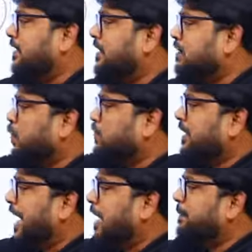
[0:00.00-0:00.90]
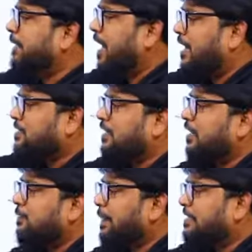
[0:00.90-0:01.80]
This question has been asked
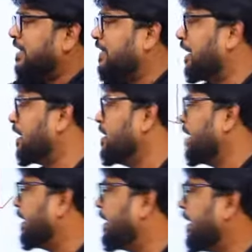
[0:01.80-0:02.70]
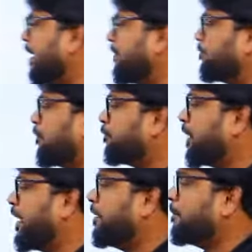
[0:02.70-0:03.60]
and presented nearly 15